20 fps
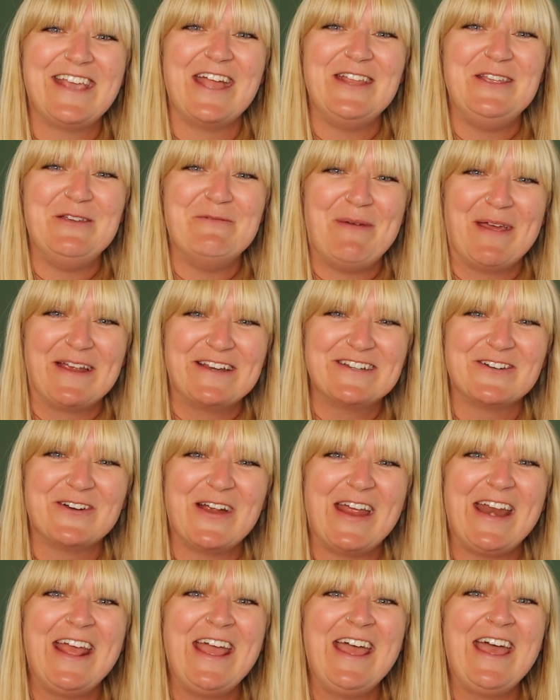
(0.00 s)
Can you picture
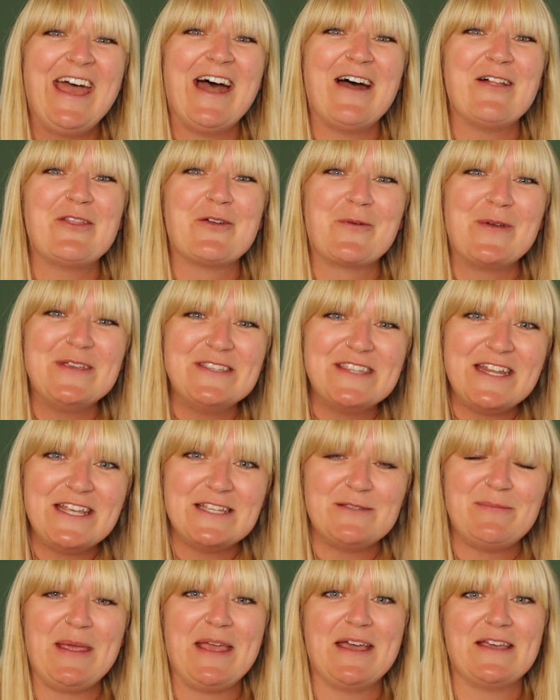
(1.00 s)
it? Uh, the reason
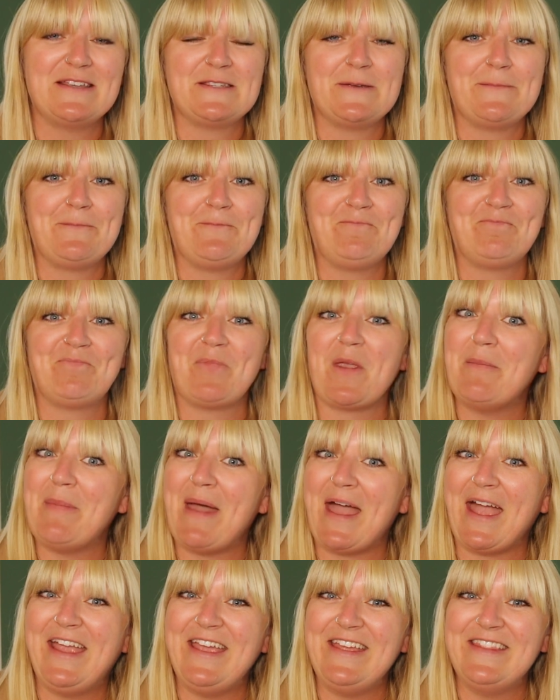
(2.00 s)
is because
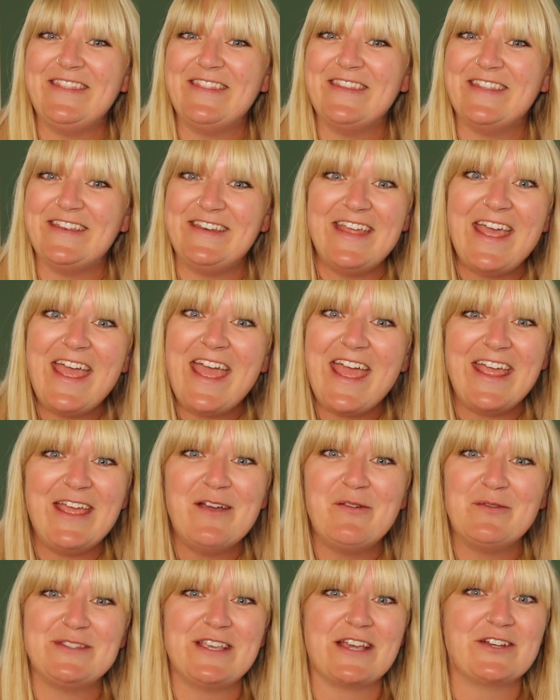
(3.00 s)
back in the day,
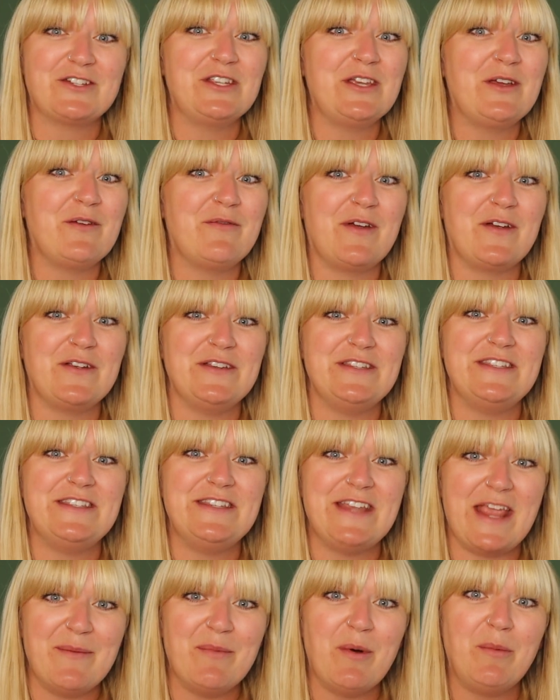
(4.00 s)
it was actually a very
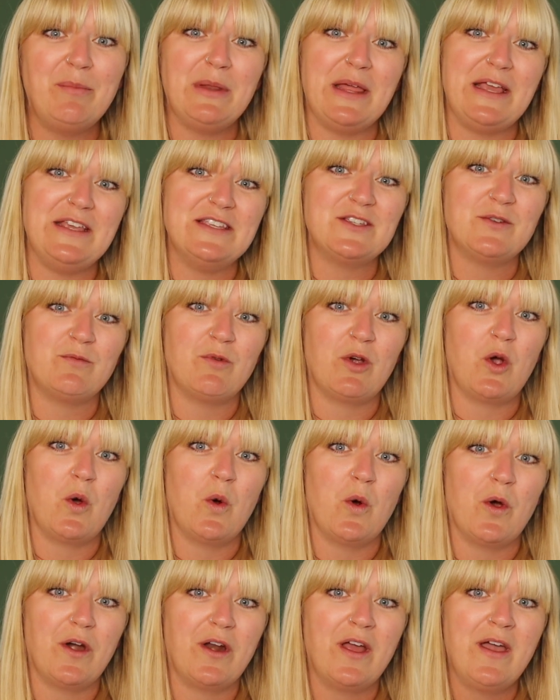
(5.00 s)
stable place to
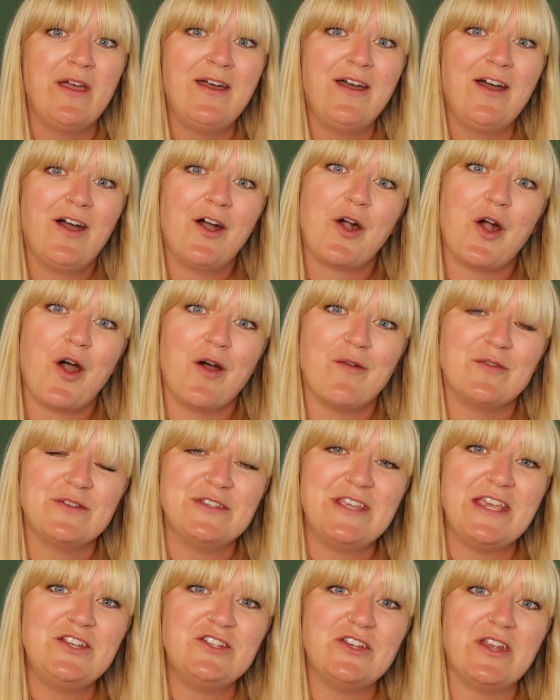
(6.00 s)
record a
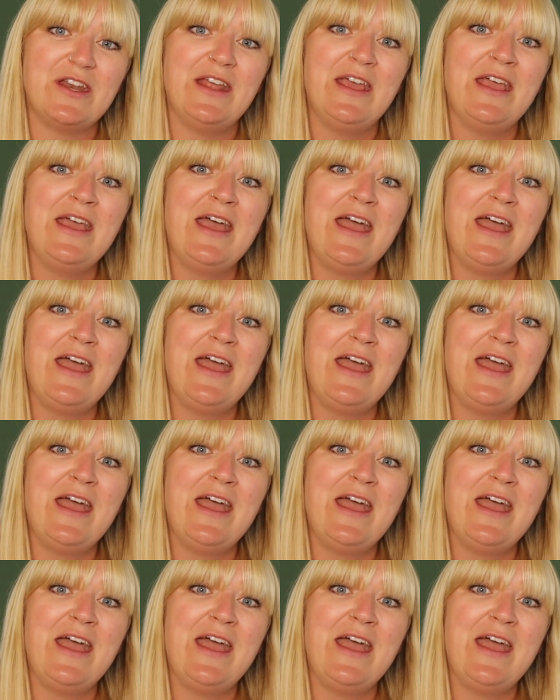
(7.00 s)
conversation.